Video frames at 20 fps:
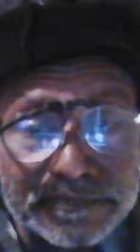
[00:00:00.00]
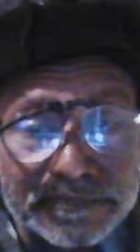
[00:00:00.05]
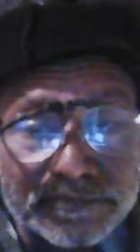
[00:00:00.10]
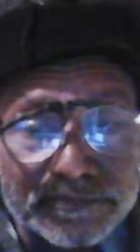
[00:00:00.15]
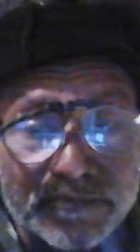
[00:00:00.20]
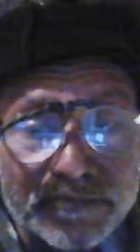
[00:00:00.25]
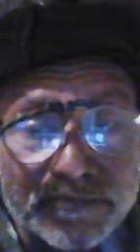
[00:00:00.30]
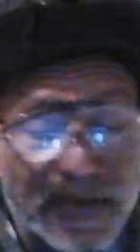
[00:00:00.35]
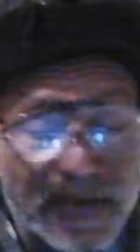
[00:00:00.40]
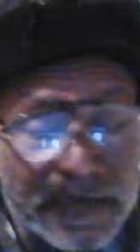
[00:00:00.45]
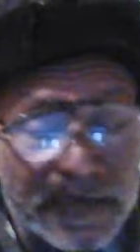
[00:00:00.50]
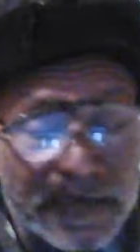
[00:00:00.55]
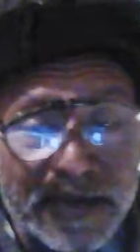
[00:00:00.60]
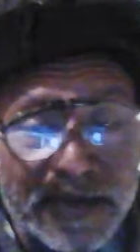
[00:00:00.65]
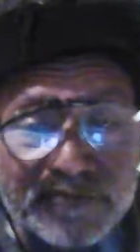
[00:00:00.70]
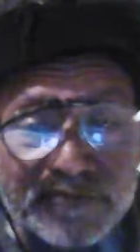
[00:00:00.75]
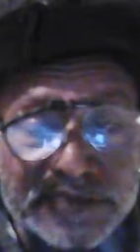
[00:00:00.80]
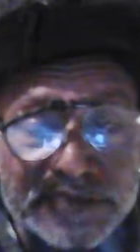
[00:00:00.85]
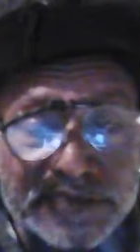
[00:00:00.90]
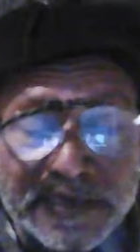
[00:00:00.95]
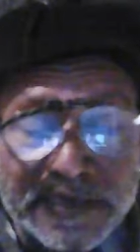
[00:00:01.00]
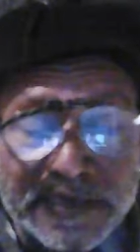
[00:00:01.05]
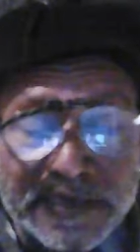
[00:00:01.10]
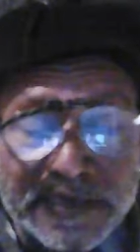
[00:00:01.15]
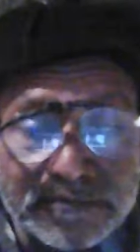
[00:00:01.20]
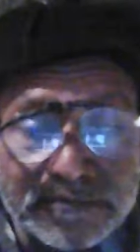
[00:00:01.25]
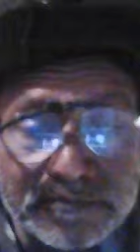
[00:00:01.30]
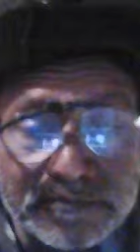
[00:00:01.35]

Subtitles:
I didn't have chicken.